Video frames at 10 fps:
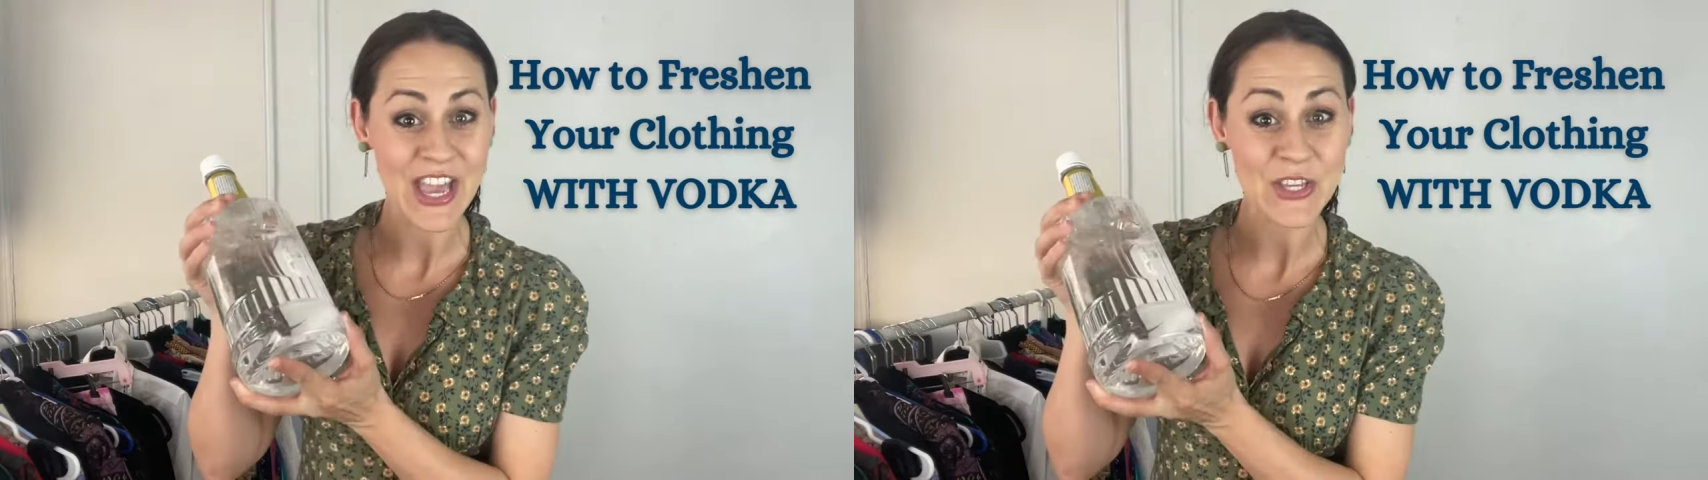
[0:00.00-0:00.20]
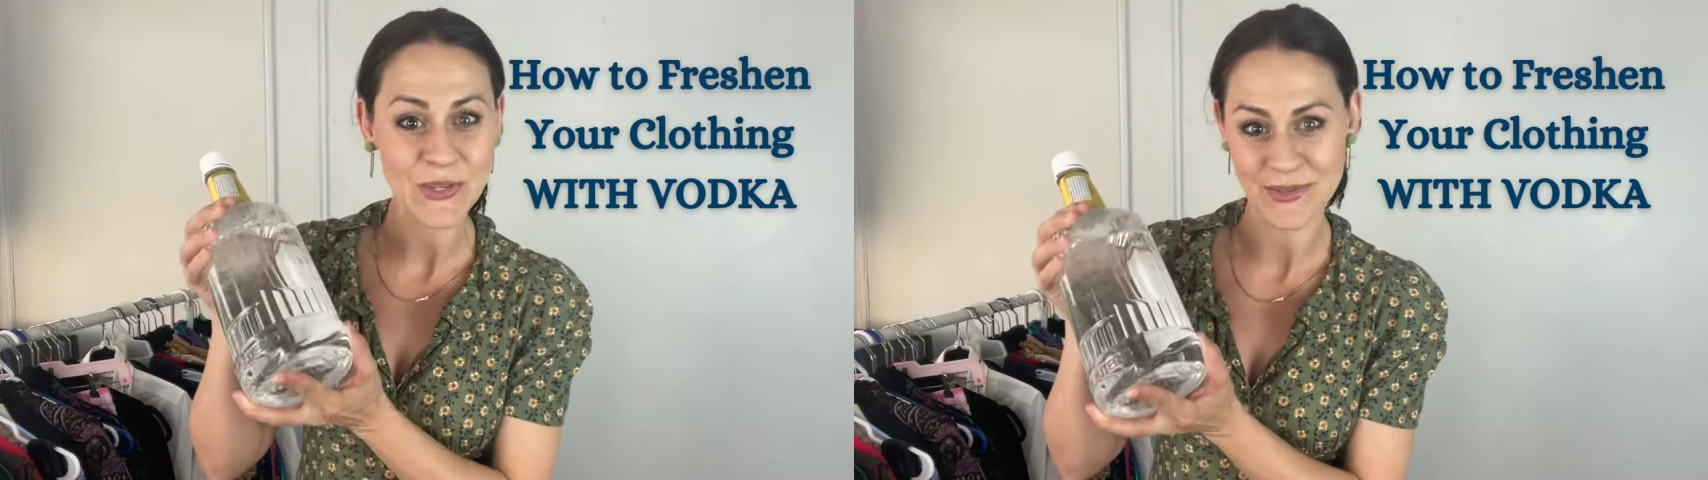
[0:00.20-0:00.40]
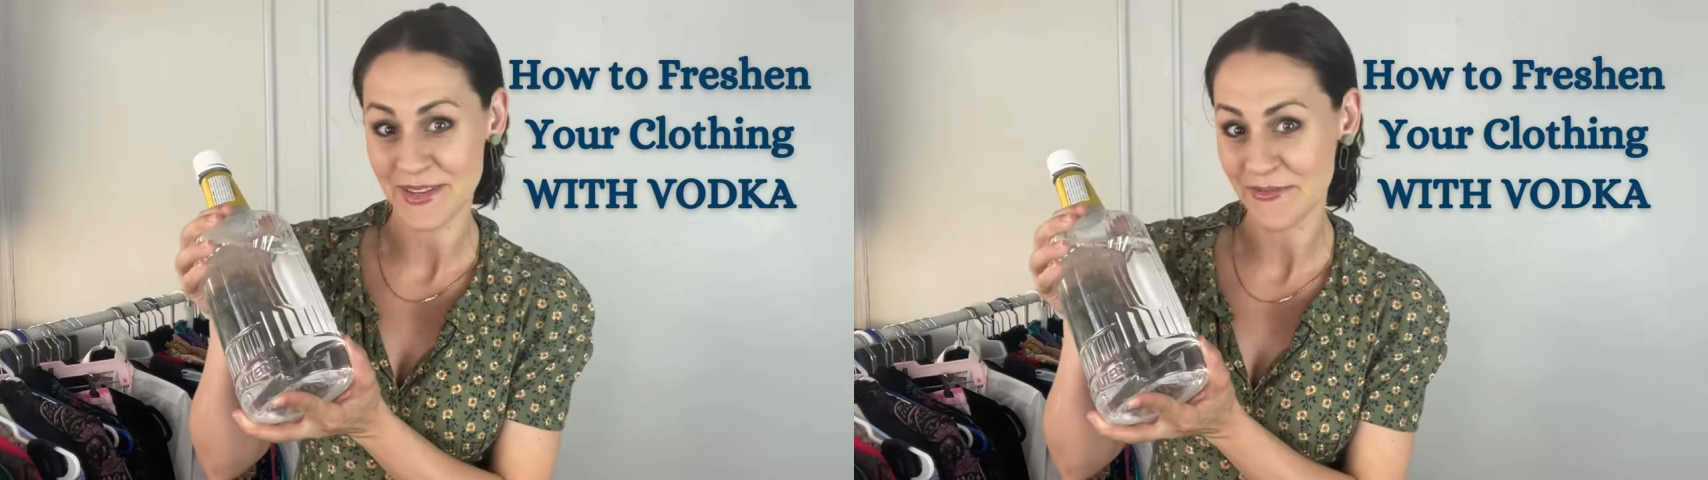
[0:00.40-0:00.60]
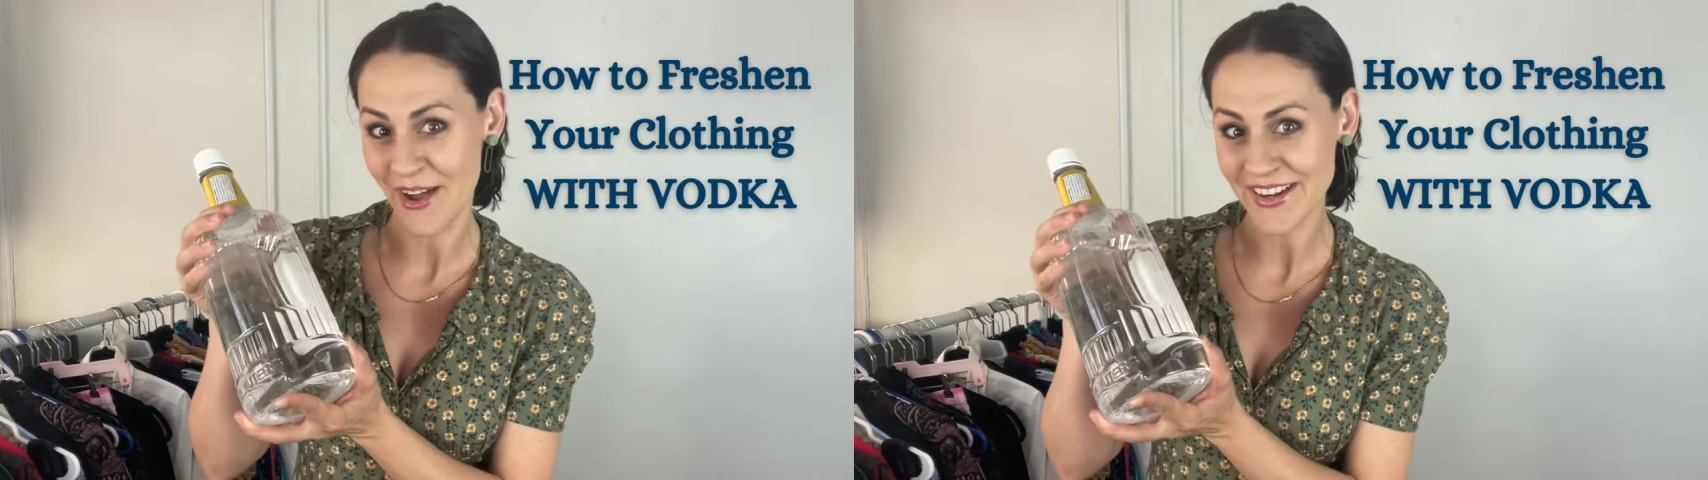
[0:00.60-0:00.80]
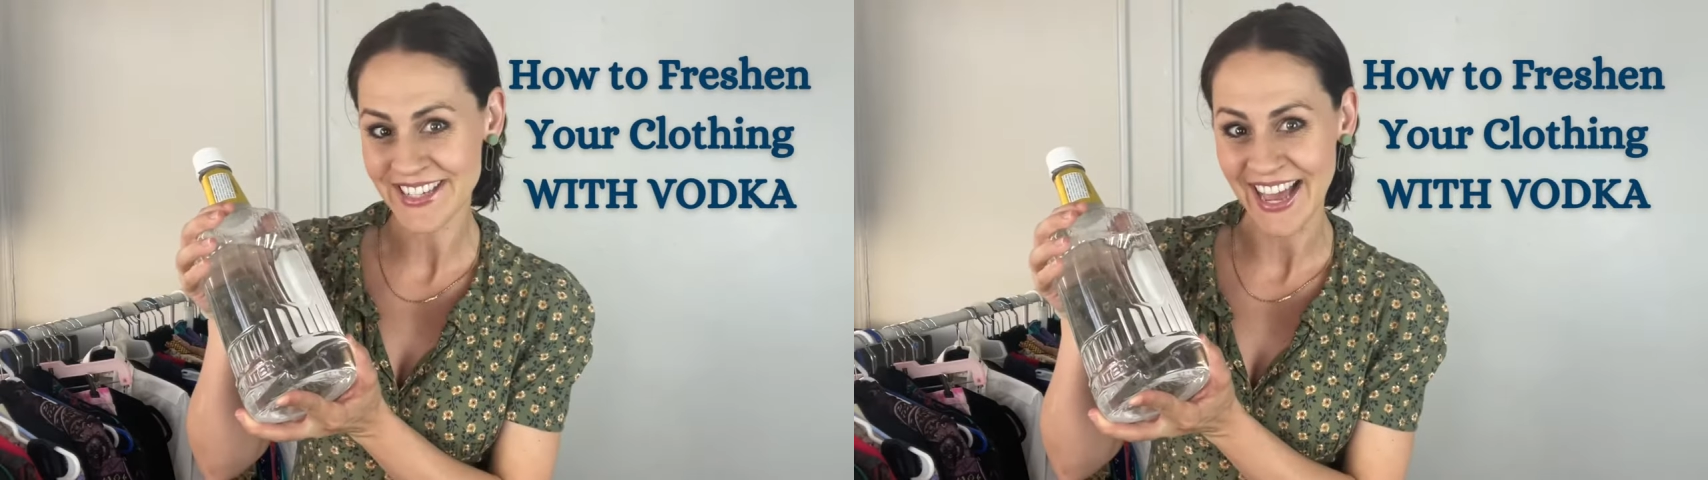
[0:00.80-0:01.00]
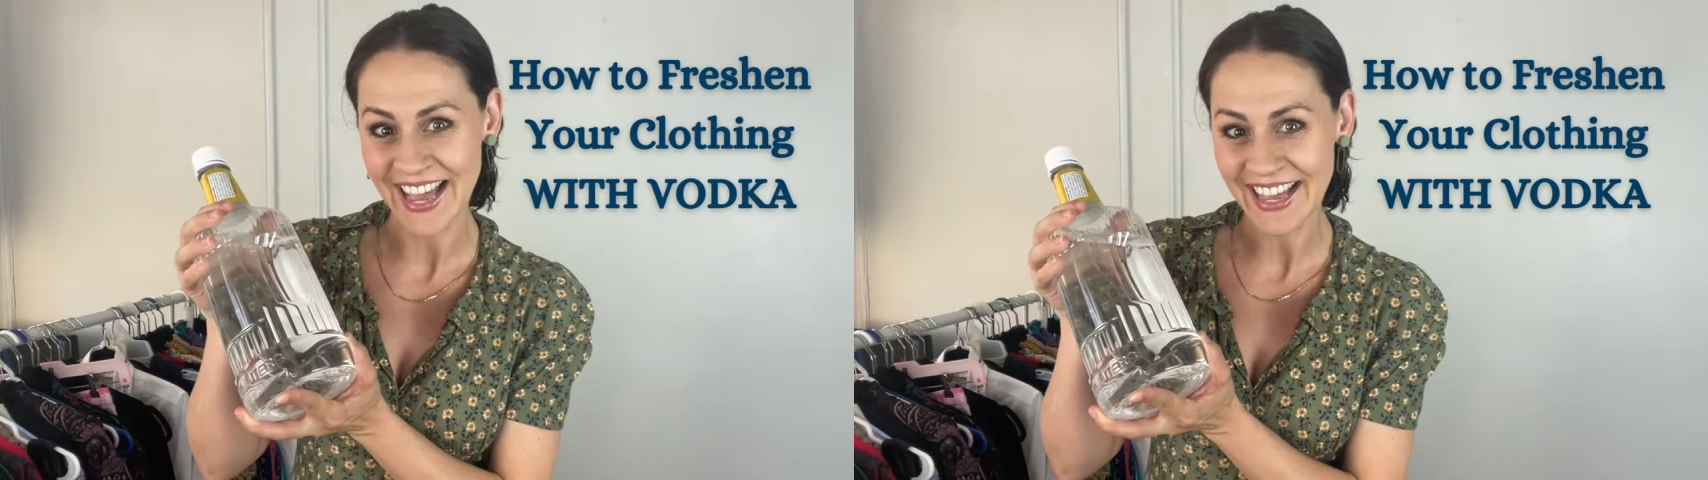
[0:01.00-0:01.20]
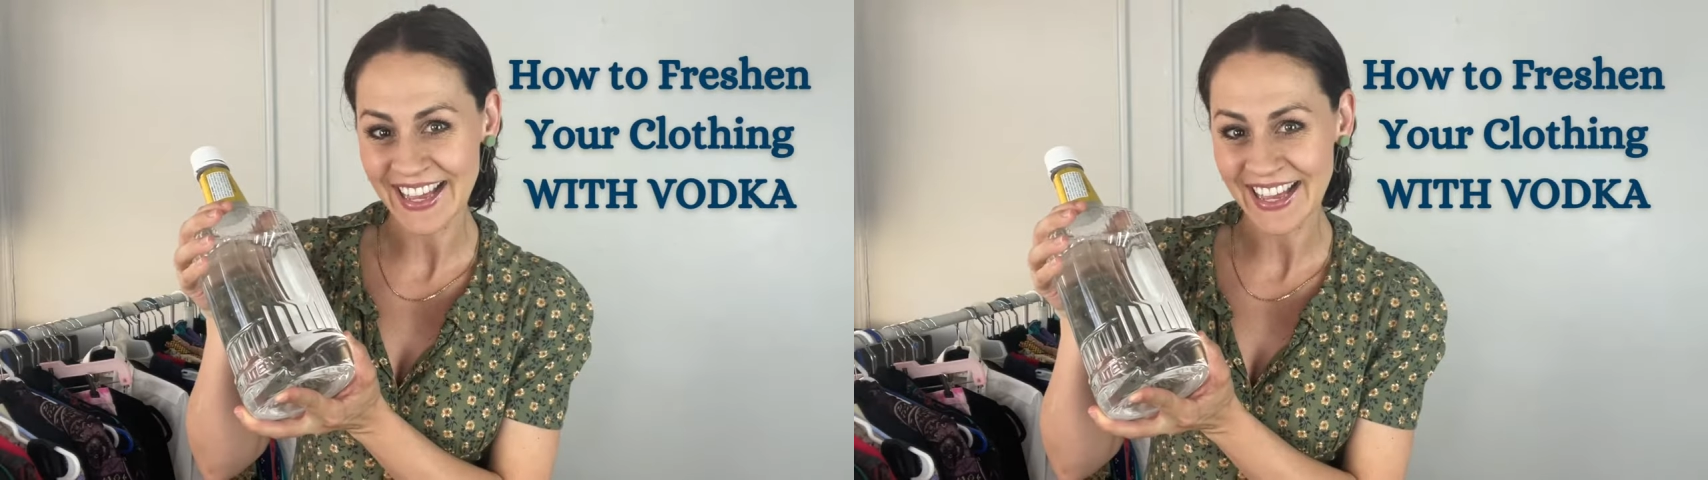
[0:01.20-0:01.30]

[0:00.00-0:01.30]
using vodka.